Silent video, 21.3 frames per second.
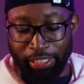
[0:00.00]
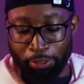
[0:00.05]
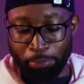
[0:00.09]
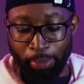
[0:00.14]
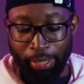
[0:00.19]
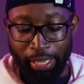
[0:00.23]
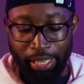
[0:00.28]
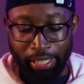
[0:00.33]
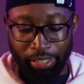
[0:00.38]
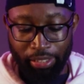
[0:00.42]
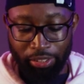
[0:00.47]
in this
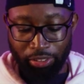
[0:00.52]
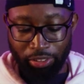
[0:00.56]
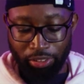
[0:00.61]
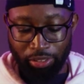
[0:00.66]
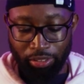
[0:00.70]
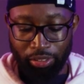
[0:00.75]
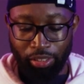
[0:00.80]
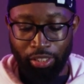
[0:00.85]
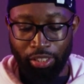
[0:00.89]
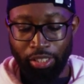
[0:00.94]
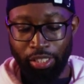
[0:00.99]
package.
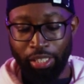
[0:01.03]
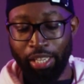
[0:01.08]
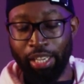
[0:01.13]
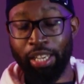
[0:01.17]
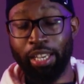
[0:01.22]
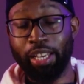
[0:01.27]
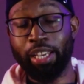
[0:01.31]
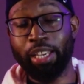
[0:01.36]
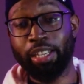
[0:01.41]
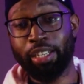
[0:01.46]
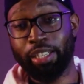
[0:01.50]

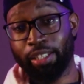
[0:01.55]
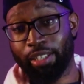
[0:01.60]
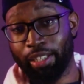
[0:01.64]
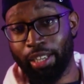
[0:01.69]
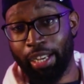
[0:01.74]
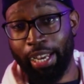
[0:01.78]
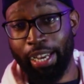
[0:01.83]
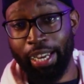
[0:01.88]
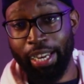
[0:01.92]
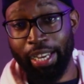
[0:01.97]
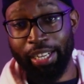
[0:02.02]
And
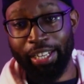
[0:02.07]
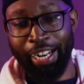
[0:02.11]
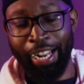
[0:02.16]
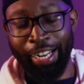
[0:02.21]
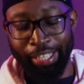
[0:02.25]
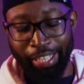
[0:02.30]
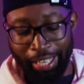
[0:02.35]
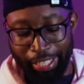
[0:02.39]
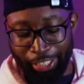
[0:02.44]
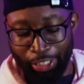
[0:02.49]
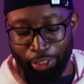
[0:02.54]
I
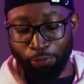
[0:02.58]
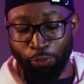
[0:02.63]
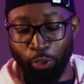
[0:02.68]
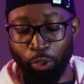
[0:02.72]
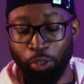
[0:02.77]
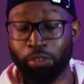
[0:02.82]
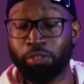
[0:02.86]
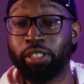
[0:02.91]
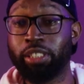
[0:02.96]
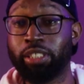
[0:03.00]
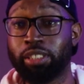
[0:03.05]
got these
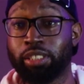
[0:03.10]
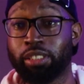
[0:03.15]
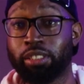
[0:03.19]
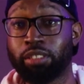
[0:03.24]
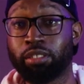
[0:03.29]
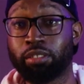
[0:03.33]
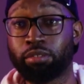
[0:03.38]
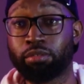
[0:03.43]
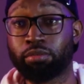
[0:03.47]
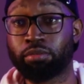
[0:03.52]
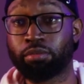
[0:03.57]
for a reason.
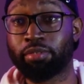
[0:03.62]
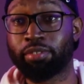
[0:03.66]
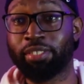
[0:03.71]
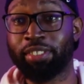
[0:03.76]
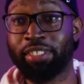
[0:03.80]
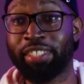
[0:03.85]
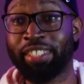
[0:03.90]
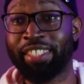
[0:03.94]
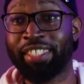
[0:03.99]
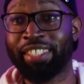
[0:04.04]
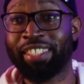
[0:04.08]

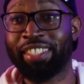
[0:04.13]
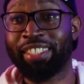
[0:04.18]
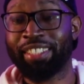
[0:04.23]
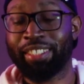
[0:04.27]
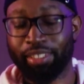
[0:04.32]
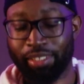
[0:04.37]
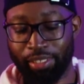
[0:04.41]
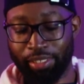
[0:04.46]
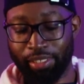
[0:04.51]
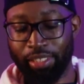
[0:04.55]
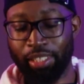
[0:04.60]

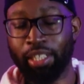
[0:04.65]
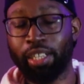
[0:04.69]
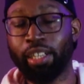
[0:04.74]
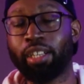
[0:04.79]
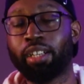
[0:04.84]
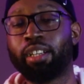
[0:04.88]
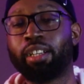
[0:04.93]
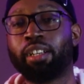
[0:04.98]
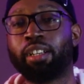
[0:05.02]
Yeah.